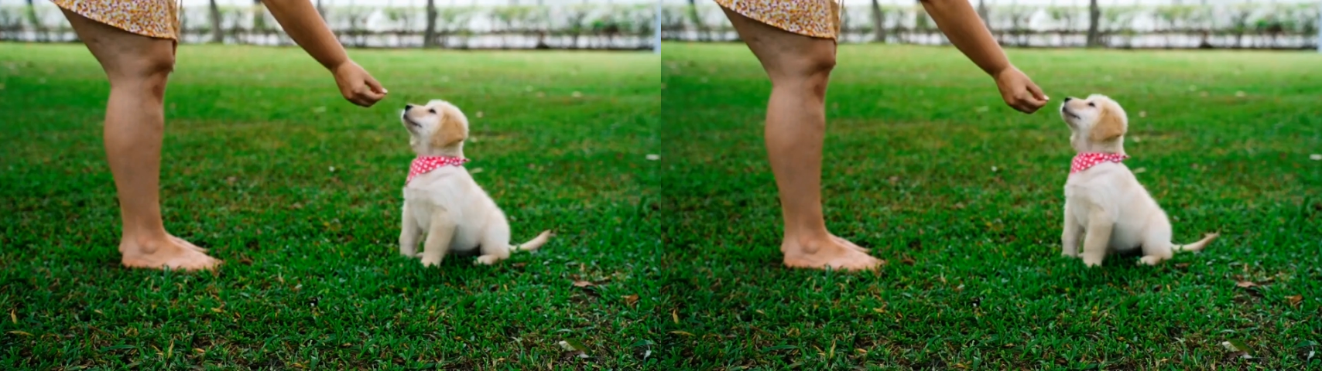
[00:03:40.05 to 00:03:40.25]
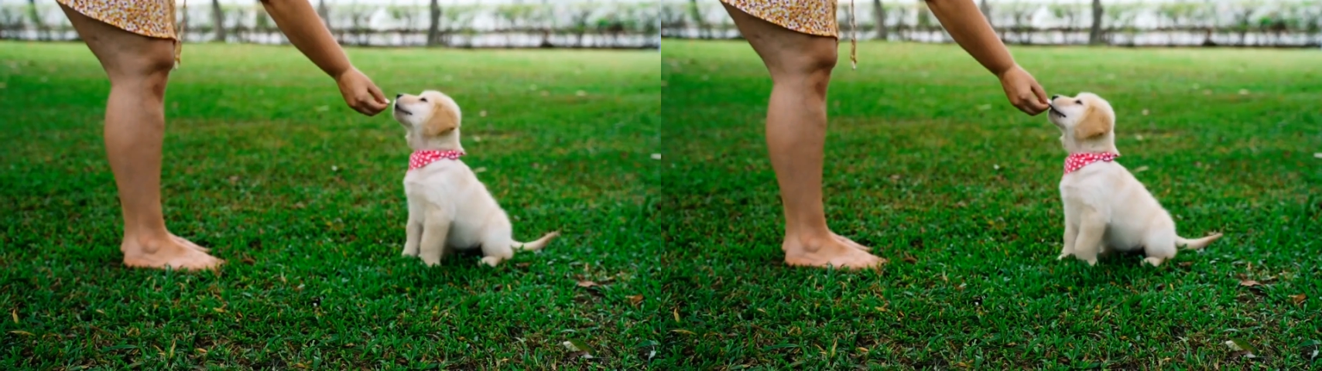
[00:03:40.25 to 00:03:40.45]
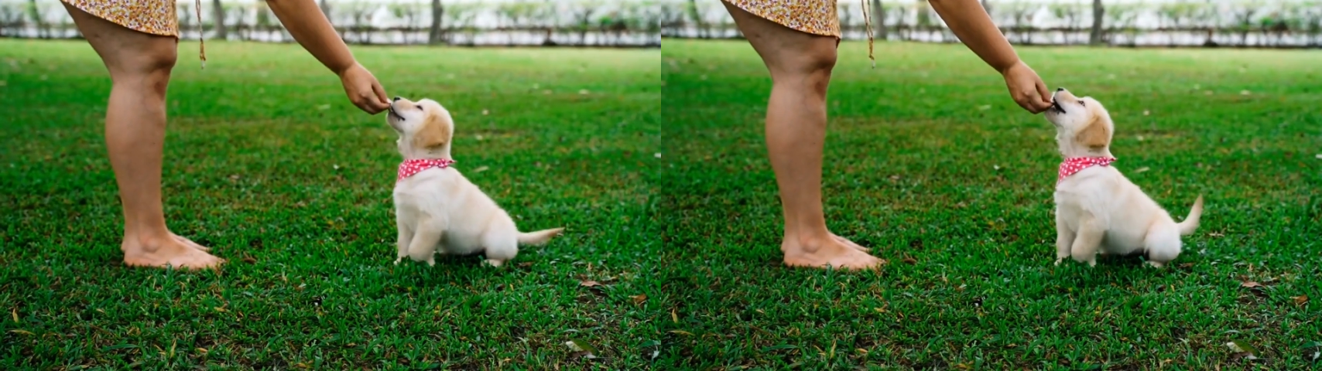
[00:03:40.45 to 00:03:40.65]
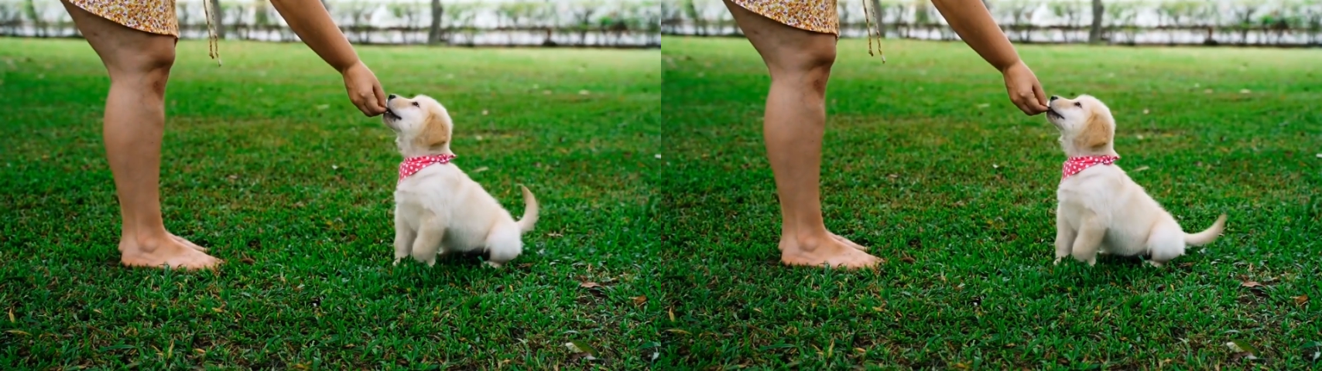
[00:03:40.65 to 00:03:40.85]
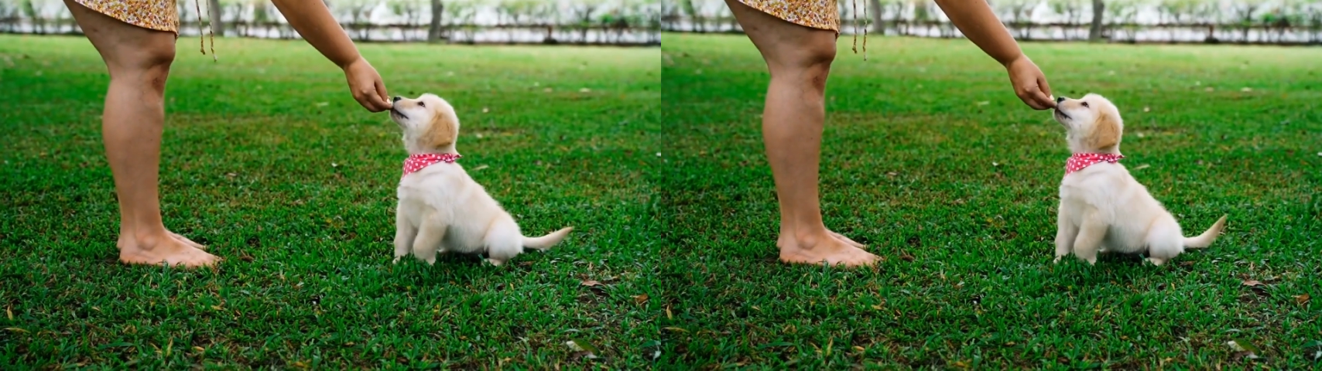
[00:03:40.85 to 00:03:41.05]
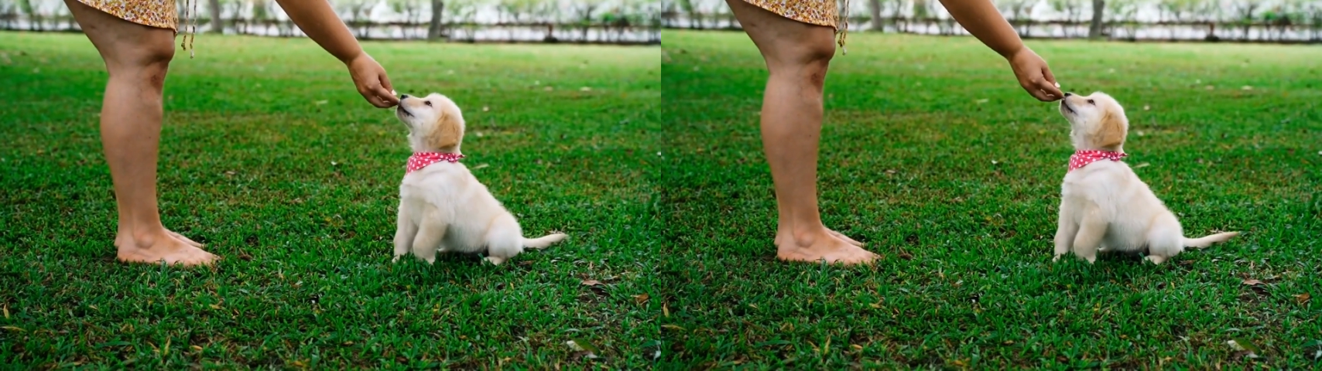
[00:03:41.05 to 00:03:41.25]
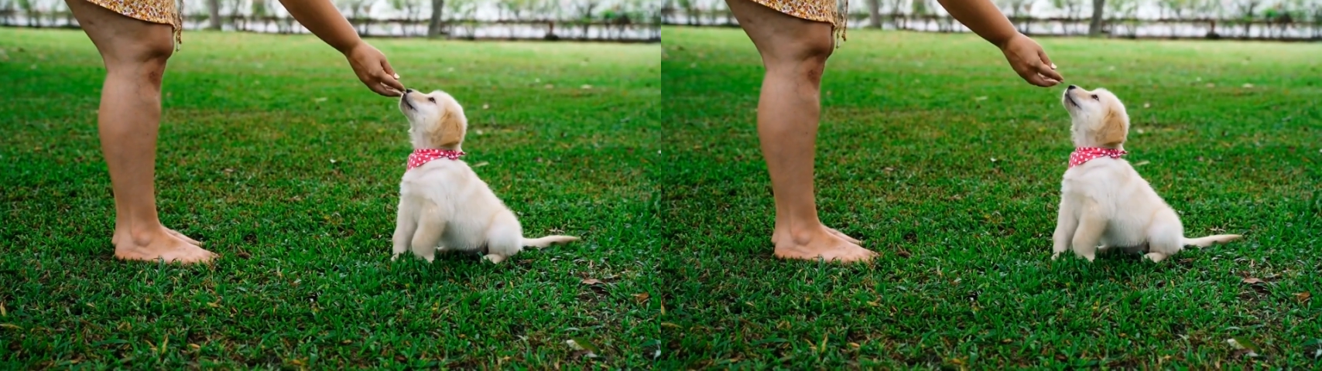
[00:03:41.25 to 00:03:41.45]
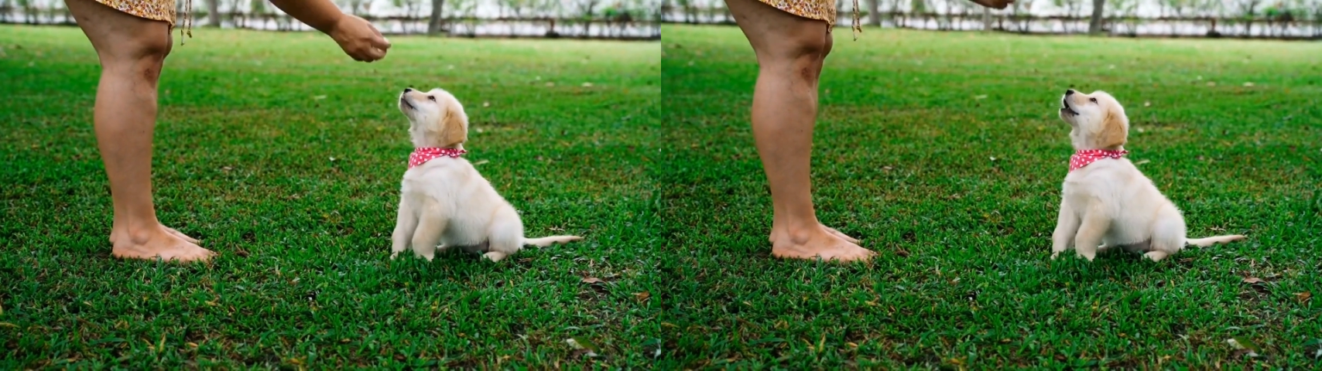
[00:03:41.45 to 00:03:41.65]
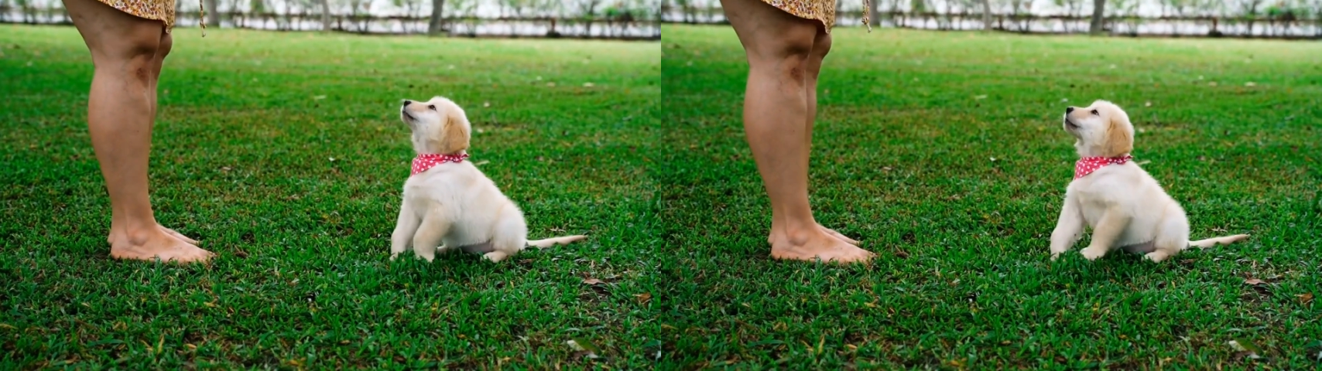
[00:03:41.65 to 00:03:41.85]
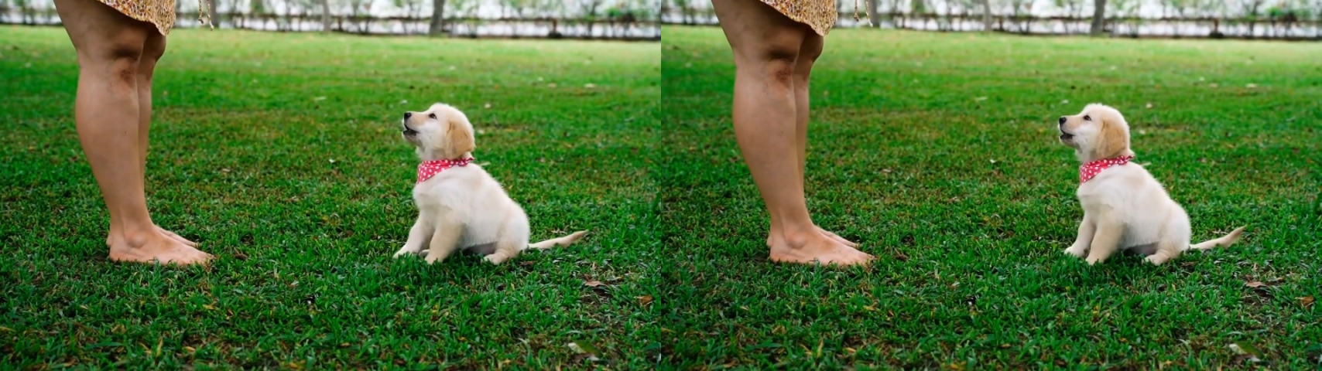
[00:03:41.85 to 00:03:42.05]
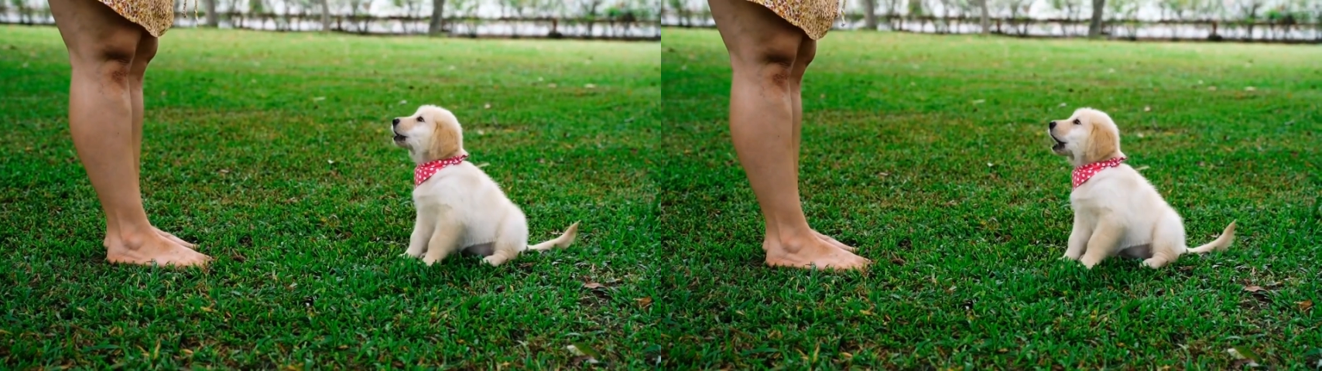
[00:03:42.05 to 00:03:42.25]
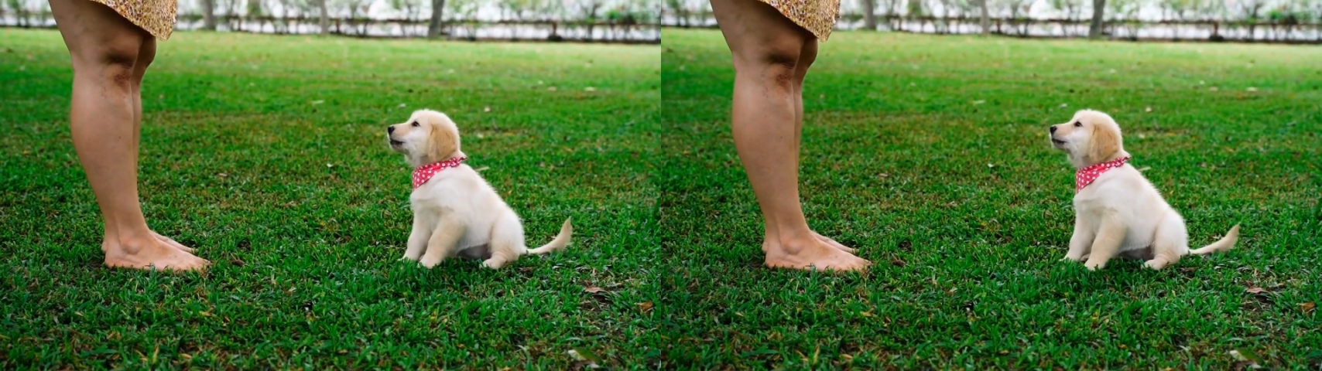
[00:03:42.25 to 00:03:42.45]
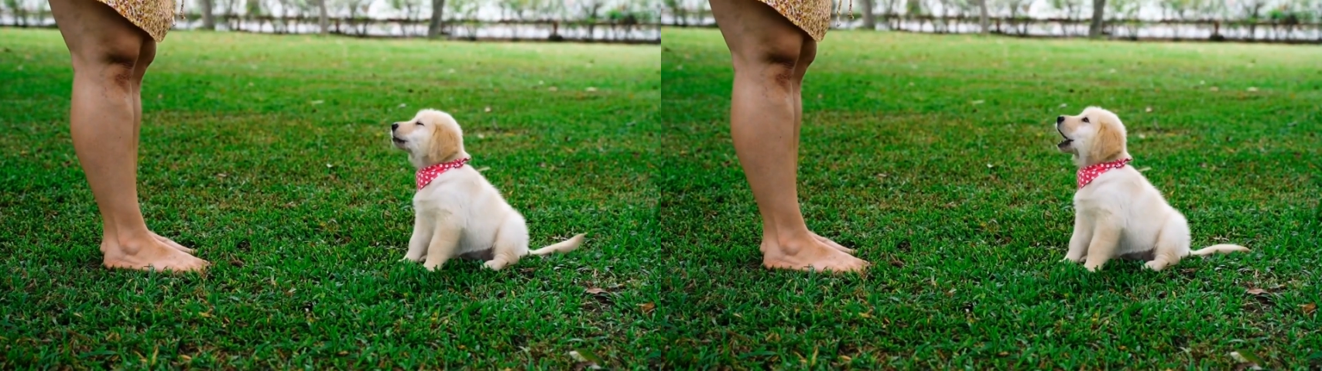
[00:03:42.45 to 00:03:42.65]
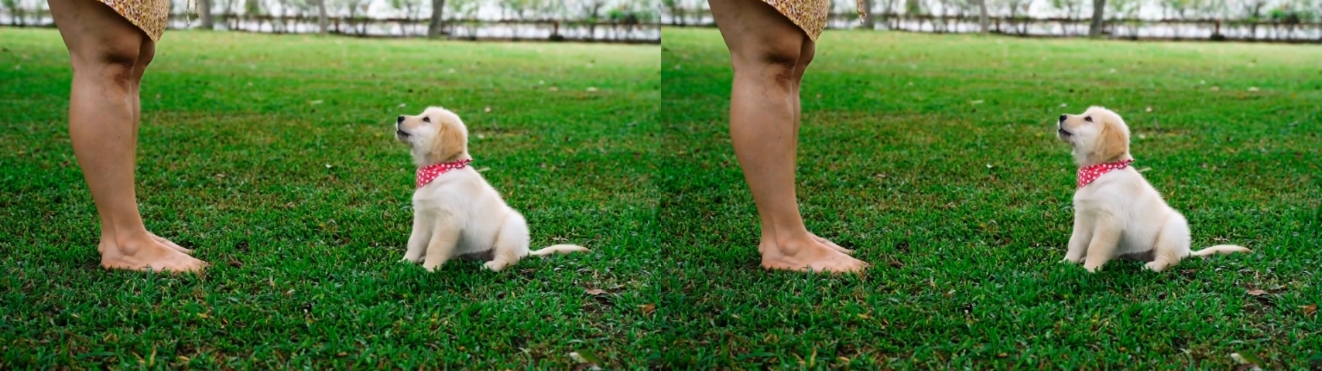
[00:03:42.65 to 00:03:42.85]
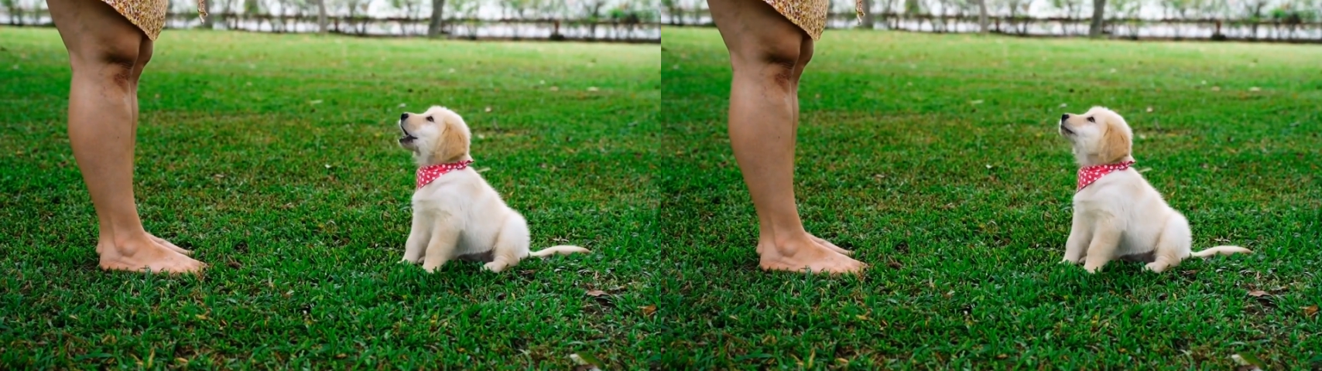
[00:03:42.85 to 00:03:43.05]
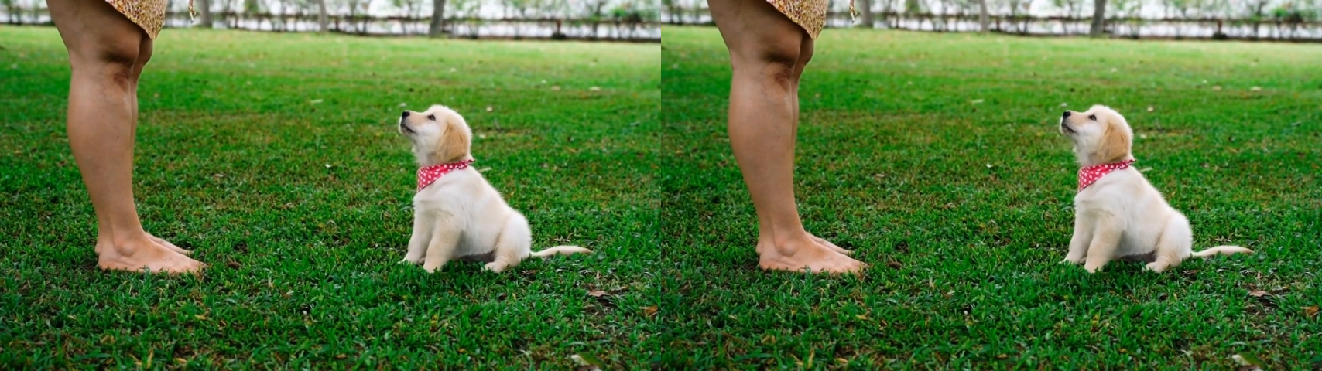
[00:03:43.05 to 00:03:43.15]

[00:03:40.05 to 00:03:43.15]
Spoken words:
Nobody's mouth can be seen.